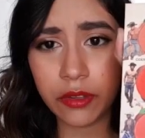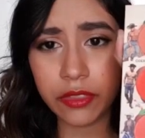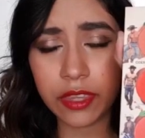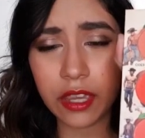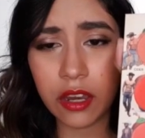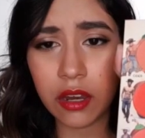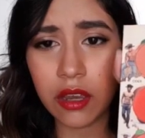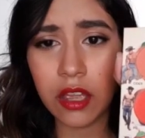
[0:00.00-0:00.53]
out
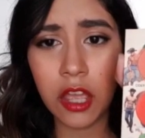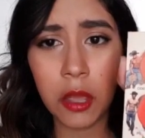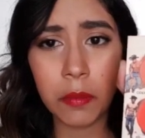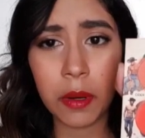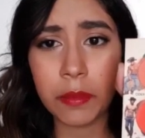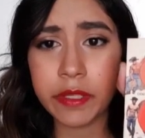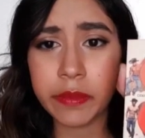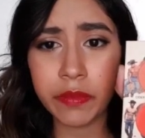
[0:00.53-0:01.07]
there,
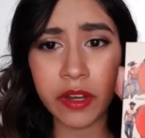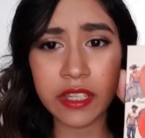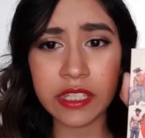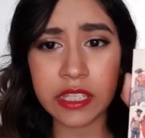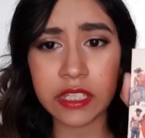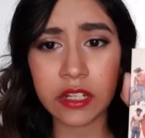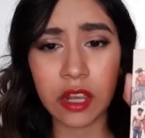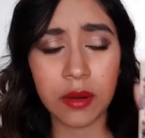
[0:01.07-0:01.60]
but I'm surprised
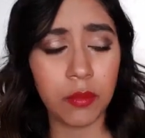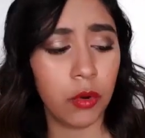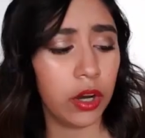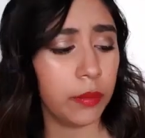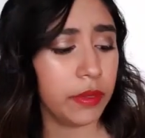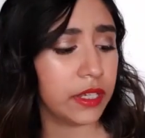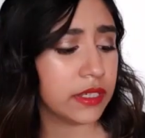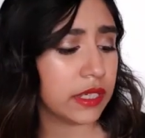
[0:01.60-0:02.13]
it's not
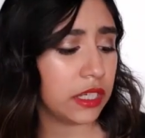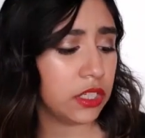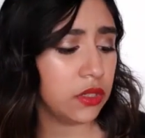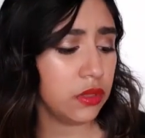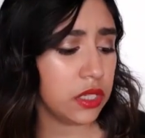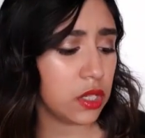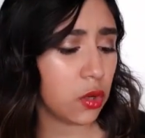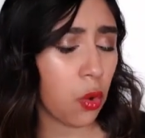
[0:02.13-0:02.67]
more because I
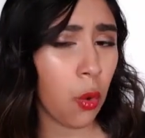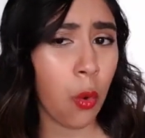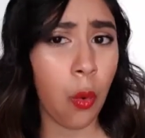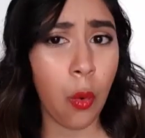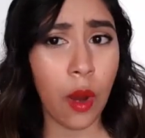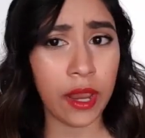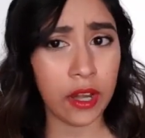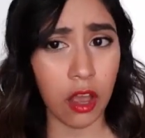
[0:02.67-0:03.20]
use it
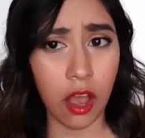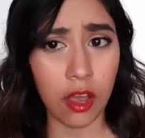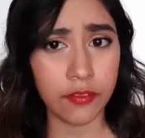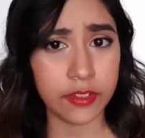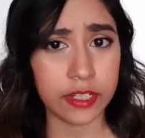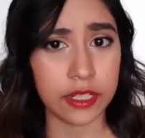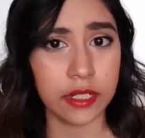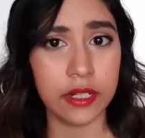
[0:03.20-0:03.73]
quite
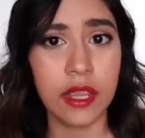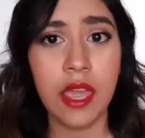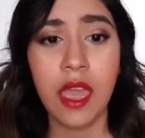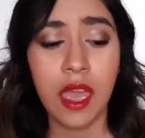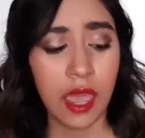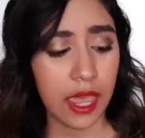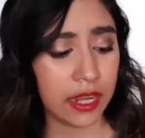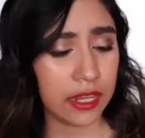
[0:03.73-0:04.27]
often,
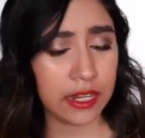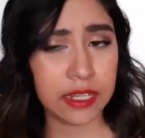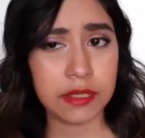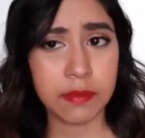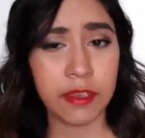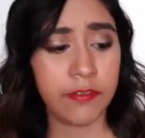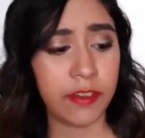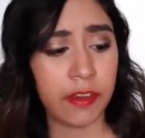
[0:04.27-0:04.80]
and it is
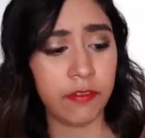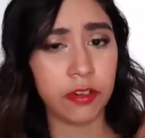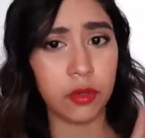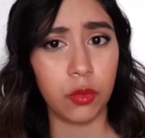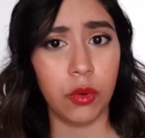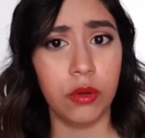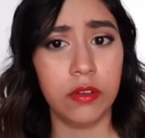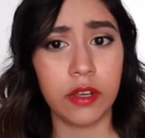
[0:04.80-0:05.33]
my
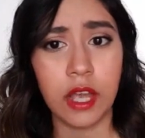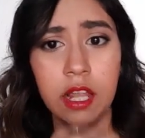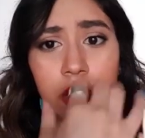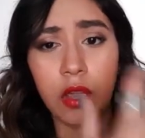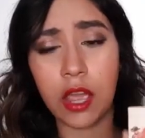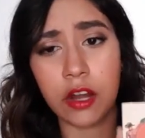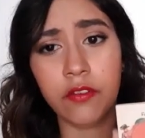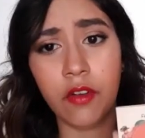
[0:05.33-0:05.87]
favorite
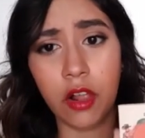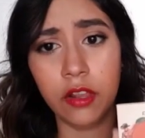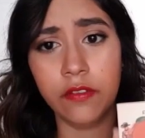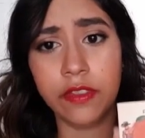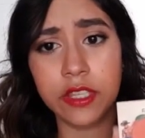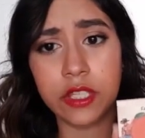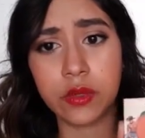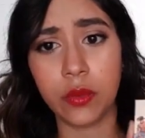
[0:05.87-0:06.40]
color out of all
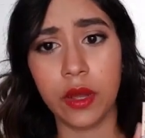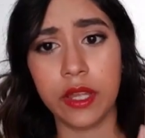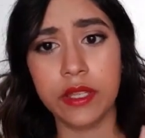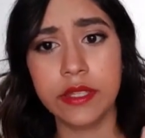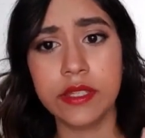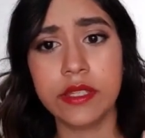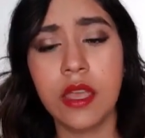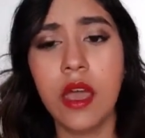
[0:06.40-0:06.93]
of these
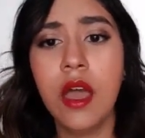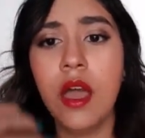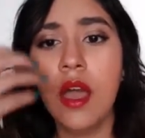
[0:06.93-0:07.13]
ones.